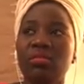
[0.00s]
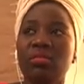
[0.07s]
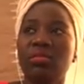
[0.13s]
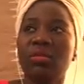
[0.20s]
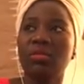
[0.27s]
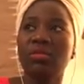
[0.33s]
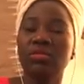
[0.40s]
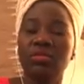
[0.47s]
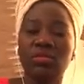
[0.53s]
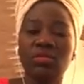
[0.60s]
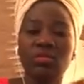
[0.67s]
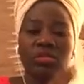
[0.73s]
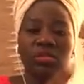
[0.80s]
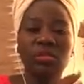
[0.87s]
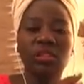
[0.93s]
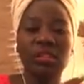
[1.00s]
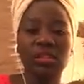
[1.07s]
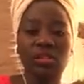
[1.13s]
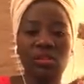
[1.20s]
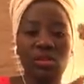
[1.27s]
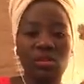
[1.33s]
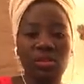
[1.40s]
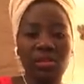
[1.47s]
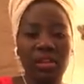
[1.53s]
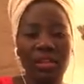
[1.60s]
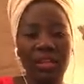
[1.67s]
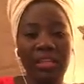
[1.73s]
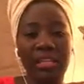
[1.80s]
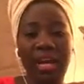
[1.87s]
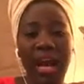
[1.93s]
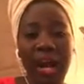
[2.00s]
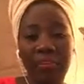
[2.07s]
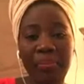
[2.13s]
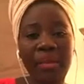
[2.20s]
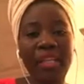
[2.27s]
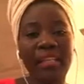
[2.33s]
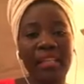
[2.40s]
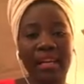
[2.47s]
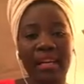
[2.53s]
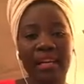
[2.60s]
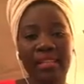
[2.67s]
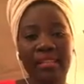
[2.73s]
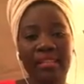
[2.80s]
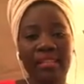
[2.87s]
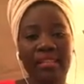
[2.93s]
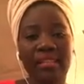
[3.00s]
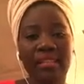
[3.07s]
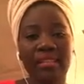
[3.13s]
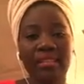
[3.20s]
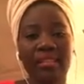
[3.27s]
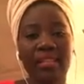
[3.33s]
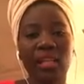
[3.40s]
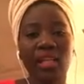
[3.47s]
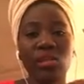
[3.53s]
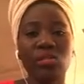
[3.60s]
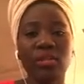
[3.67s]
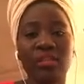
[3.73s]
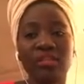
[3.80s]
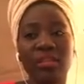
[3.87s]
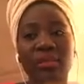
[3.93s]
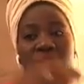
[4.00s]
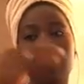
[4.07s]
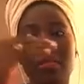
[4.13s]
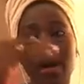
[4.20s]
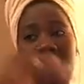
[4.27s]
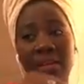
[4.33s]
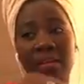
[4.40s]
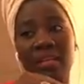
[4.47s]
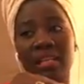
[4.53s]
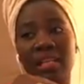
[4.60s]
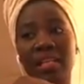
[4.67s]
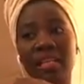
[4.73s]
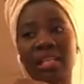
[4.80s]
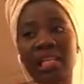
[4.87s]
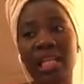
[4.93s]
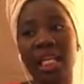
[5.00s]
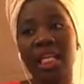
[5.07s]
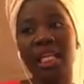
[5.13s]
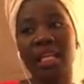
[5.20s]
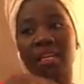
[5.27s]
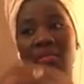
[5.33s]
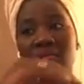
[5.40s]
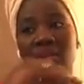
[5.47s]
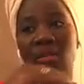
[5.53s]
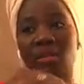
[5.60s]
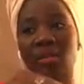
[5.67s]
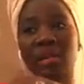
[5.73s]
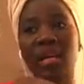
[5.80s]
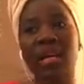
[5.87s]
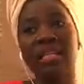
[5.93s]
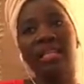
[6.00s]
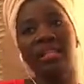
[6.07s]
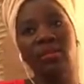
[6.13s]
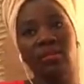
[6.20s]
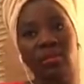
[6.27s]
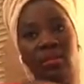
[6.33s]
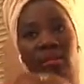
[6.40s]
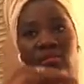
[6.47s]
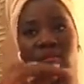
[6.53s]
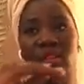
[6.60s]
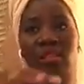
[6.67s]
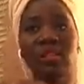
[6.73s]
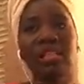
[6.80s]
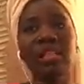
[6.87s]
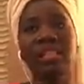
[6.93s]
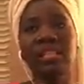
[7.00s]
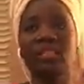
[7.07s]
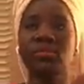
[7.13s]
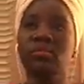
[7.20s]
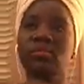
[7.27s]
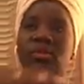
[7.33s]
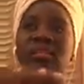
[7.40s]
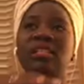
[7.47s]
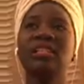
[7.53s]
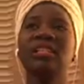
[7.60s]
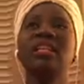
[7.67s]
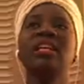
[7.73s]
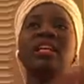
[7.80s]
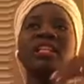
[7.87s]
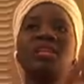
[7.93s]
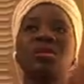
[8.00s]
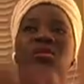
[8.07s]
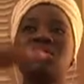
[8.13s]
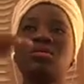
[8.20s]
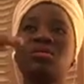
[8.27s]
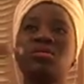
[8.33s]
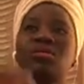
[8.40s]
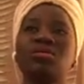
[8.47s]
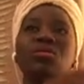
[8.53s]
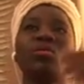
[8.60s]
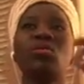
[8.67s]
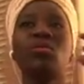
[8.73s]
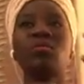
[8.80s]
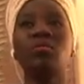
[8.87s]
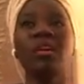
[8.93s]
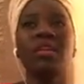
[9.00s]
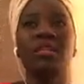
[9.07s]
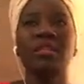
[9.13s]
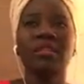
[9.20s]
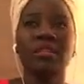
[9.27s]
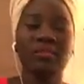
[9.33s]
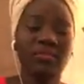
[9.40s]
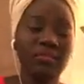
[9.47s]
those like in upper class cannot even marry in like middle class, and those in middle class cannot, like there is so much,